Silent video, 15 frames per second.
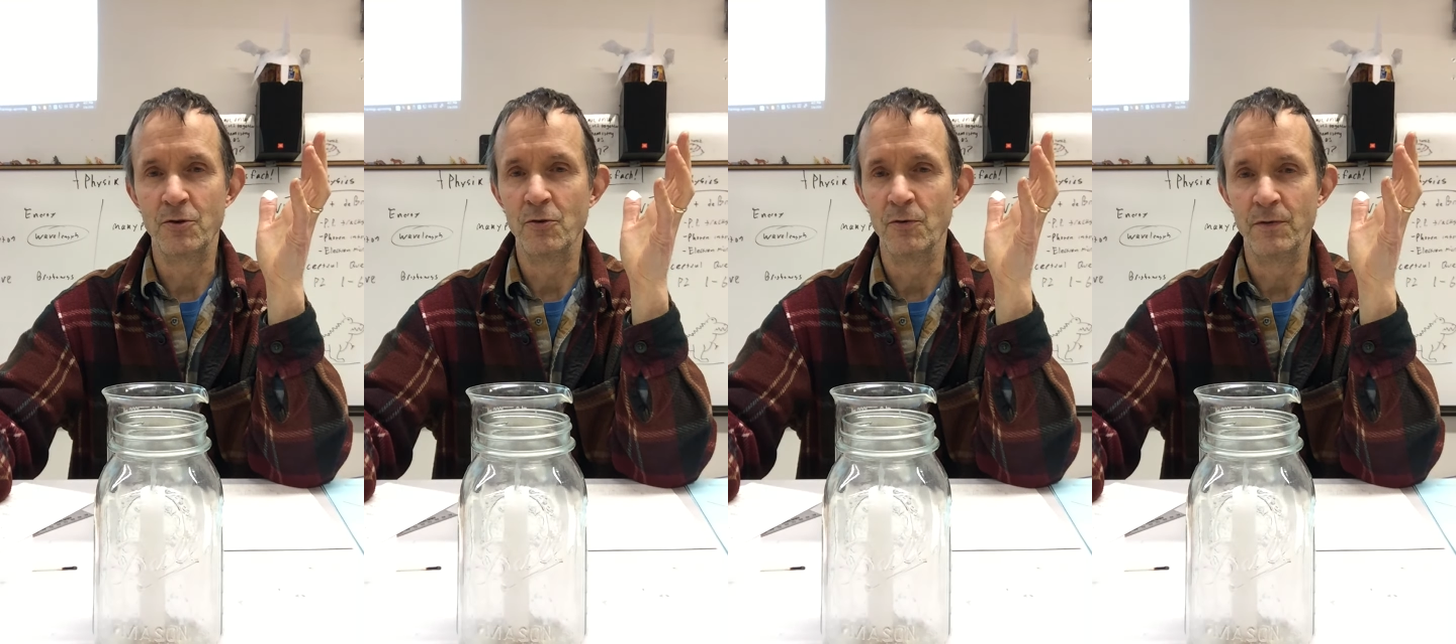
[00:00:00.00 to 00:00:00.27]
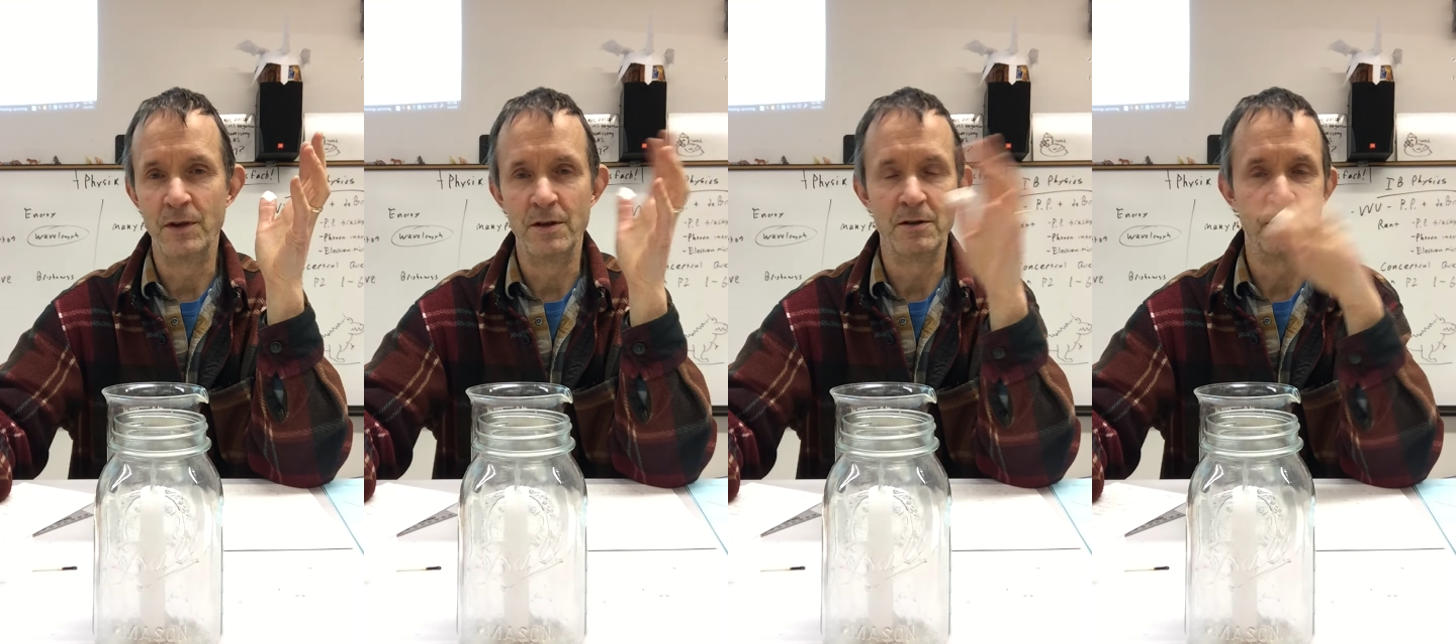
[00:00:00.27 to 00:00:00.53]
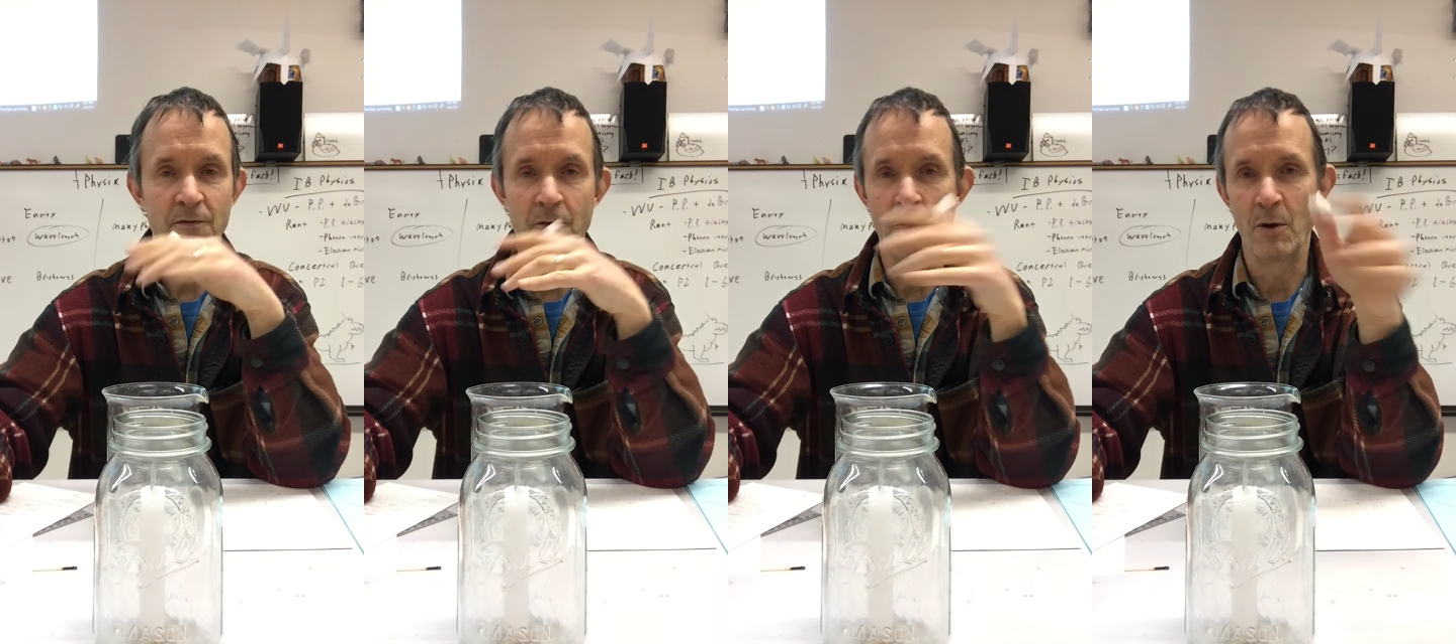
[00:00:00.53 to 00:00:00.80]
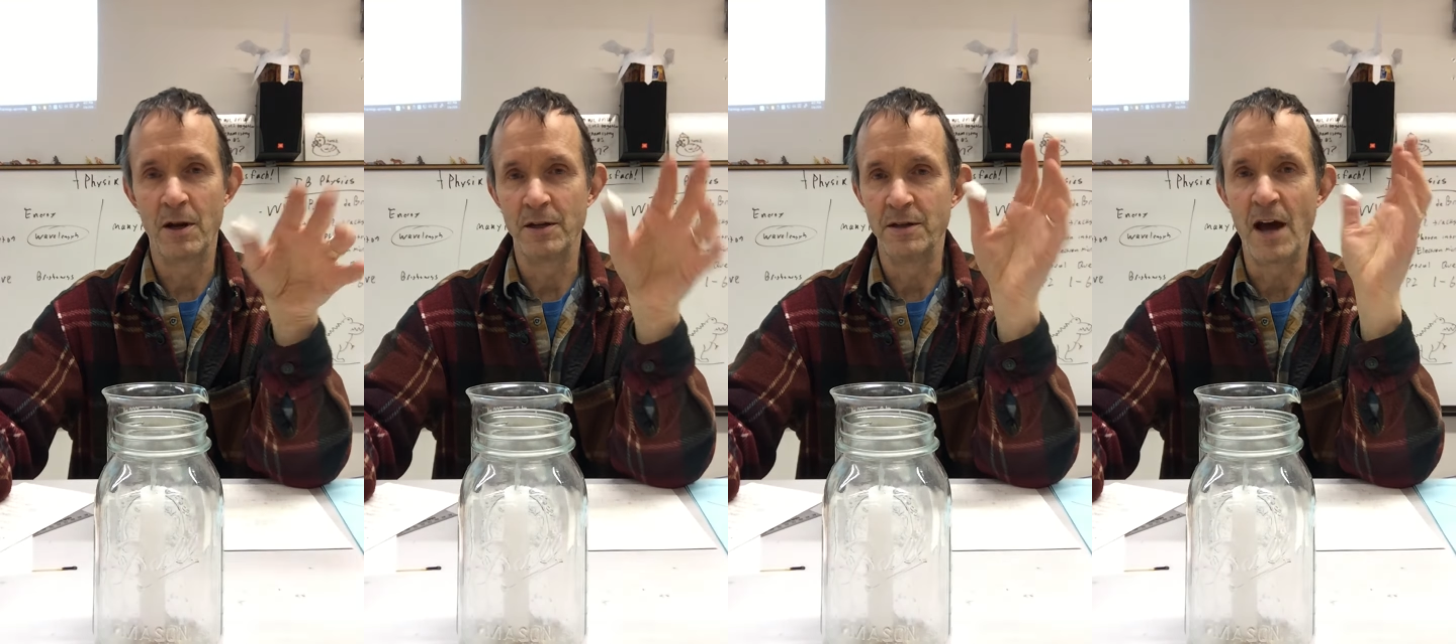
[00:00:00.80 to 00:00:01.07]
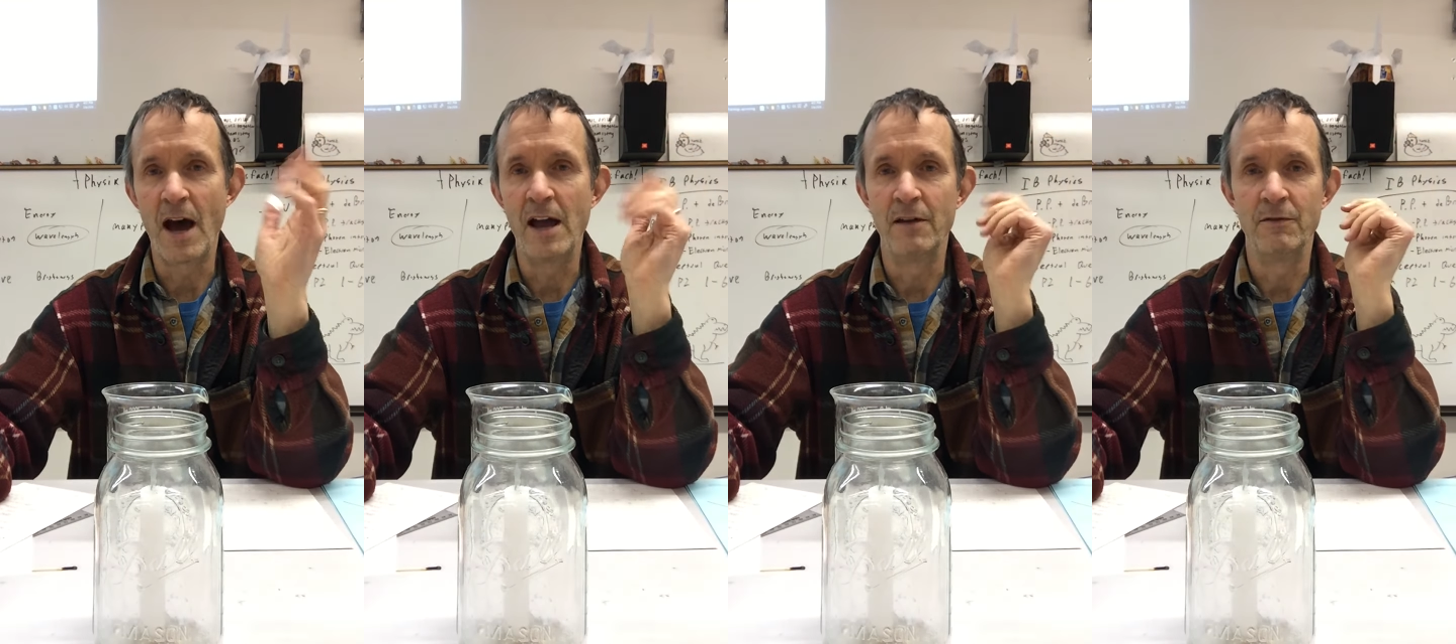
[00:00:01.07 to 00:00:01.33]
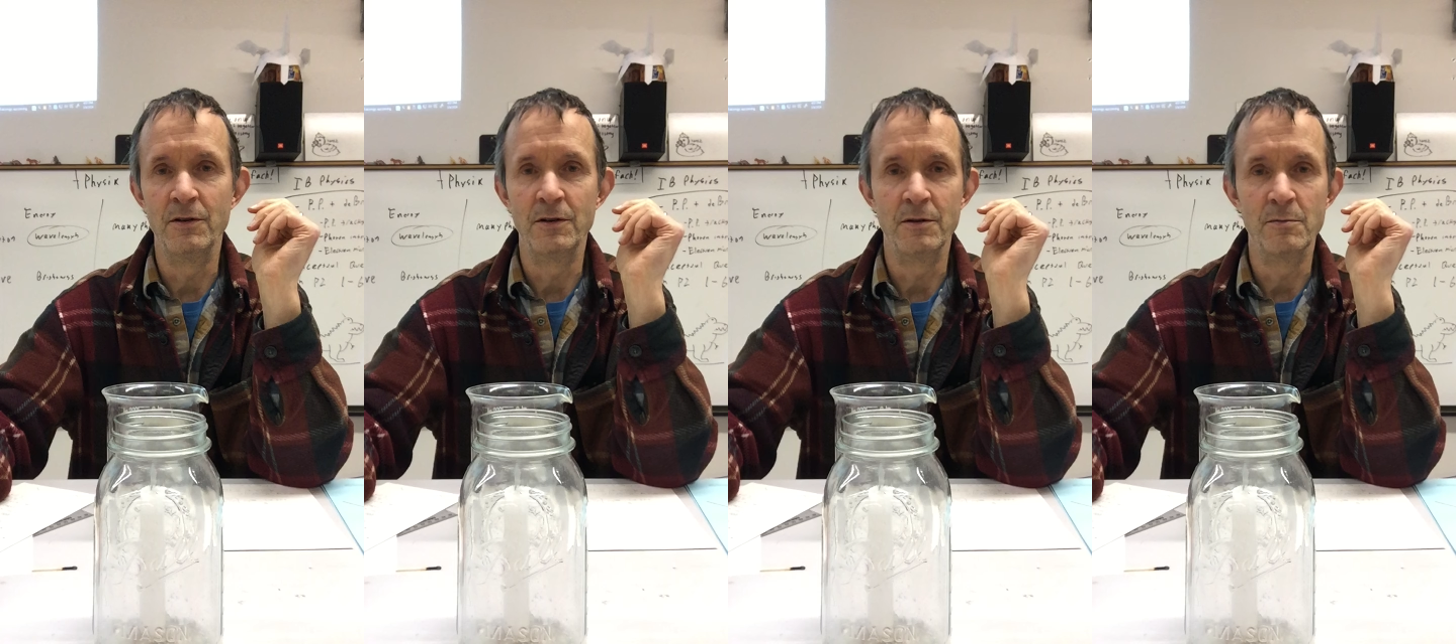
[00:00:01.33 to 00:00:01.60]
cool videos if you want to
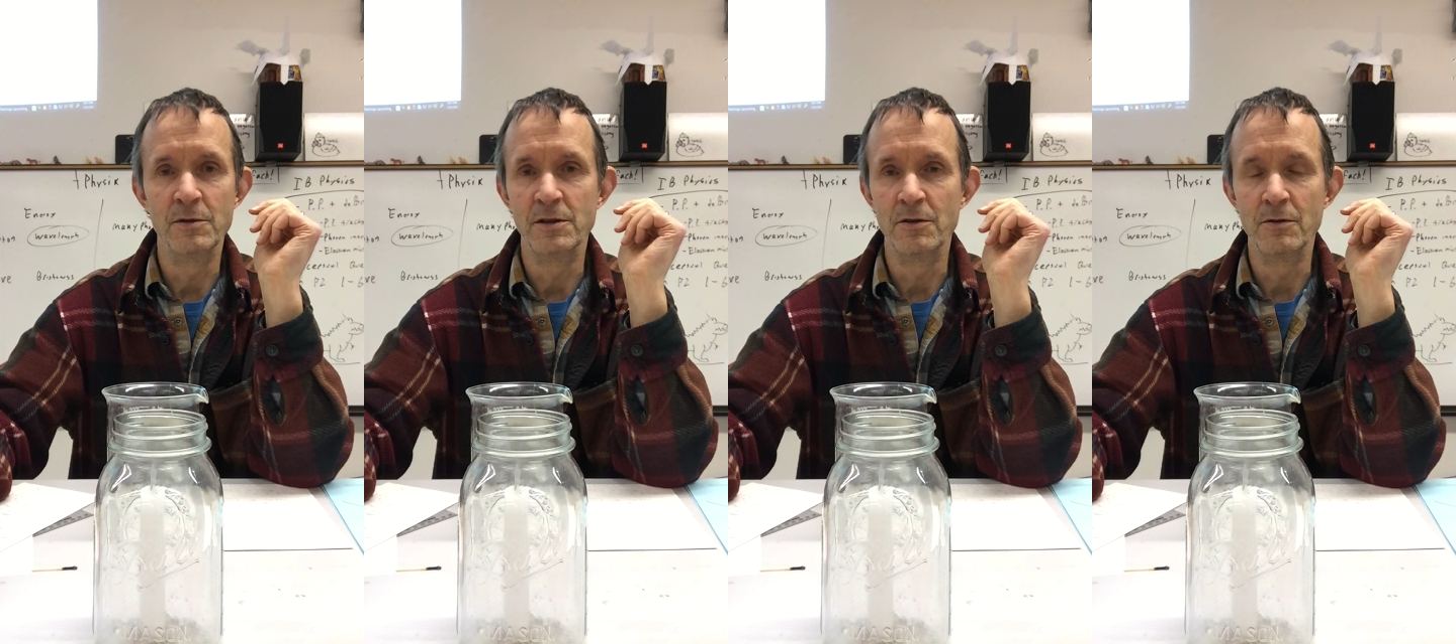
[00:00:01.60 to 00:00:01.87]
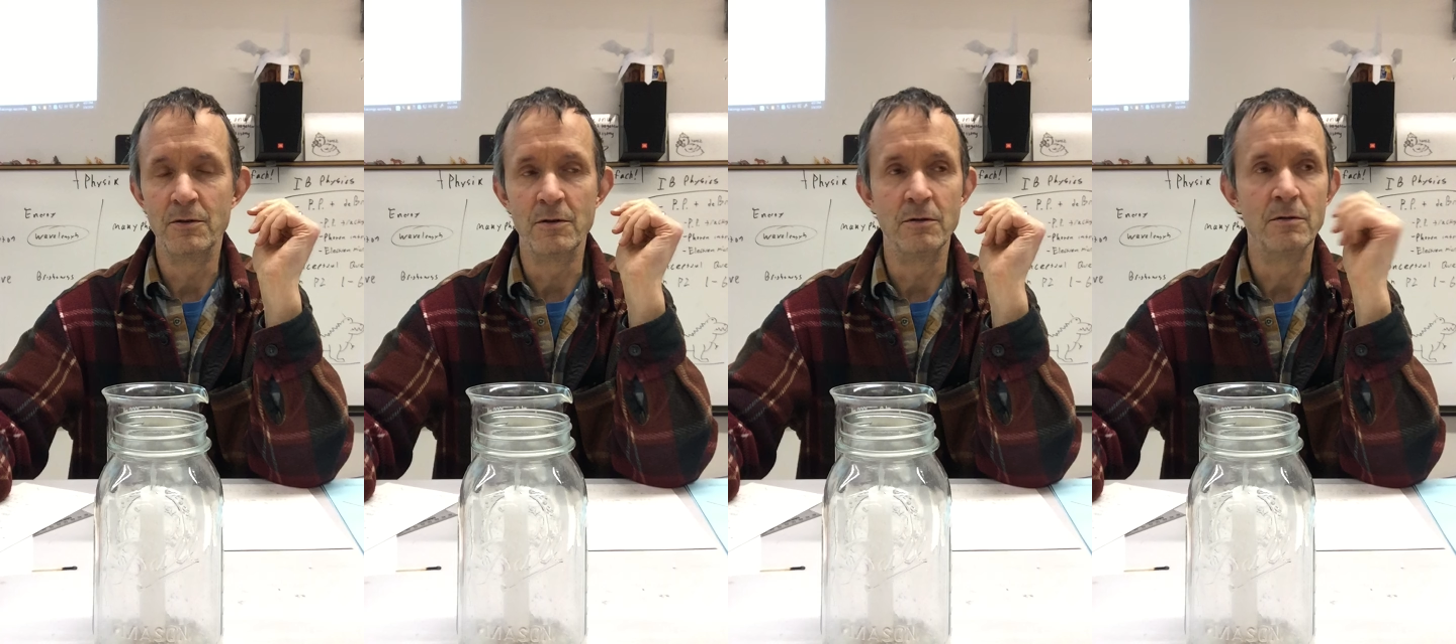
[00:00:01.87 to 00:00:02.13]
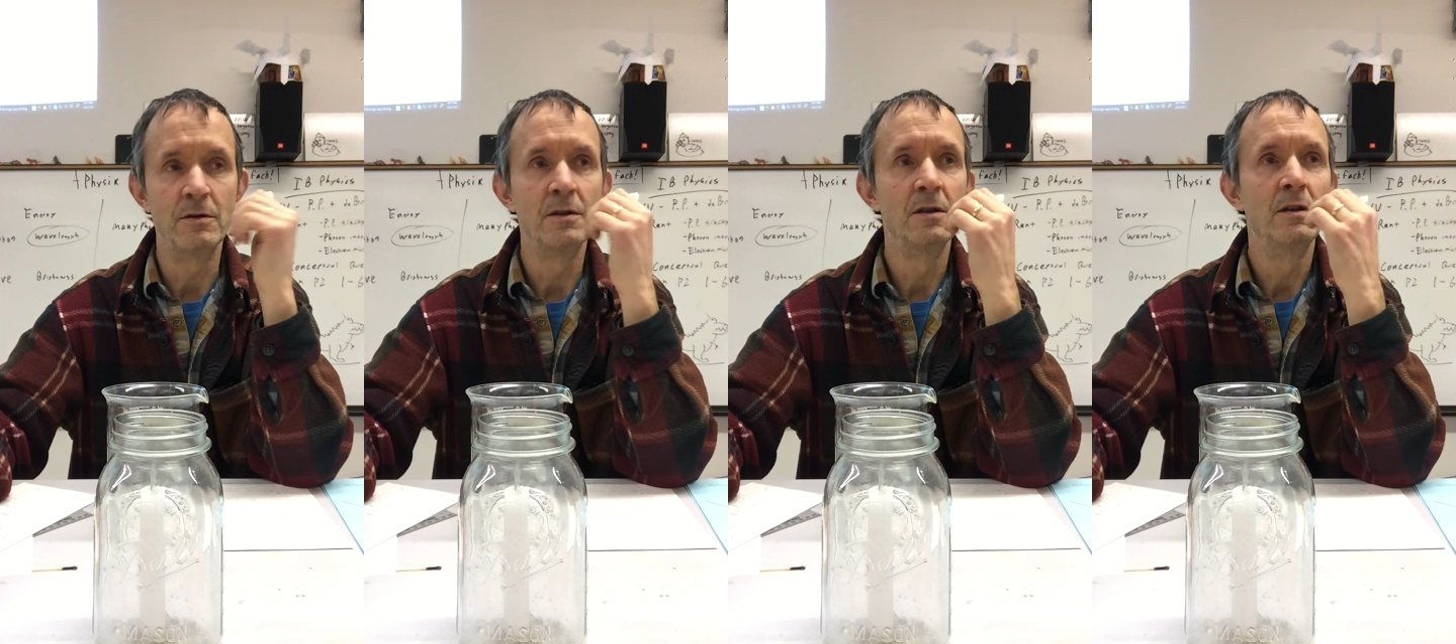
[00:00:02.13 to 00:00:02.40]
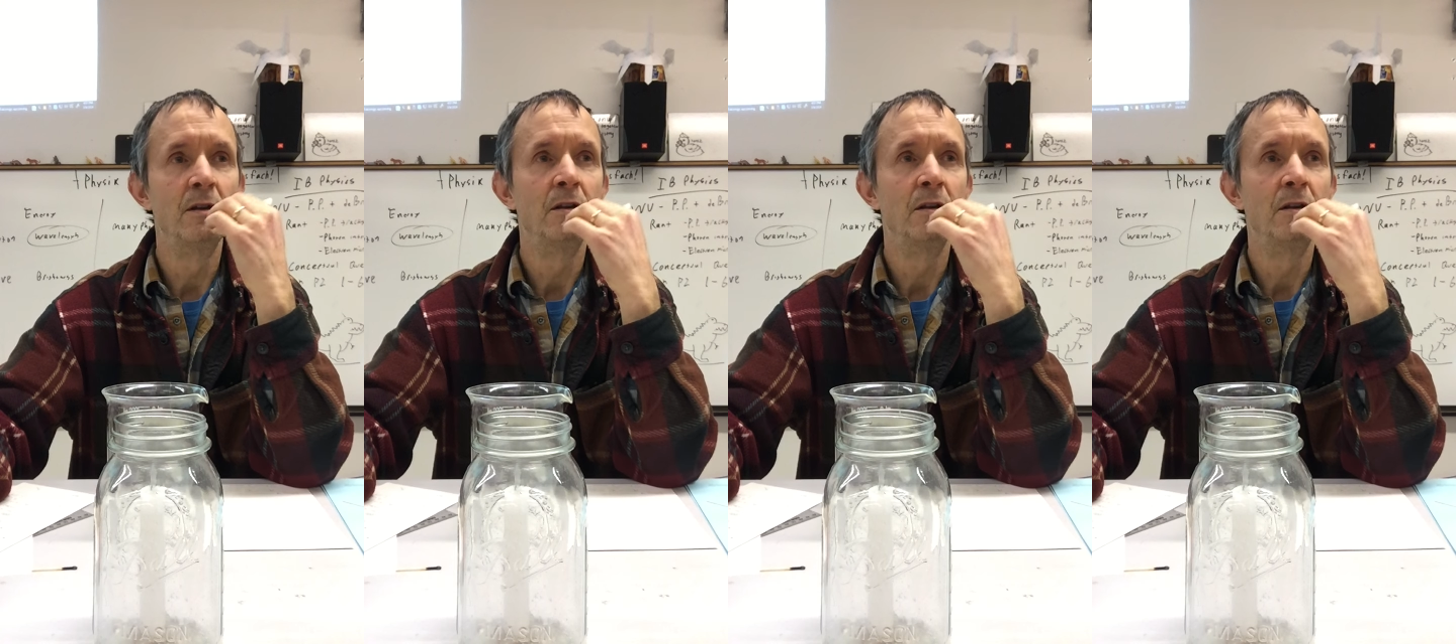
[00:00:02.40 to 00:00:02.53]
dive into Mazukus.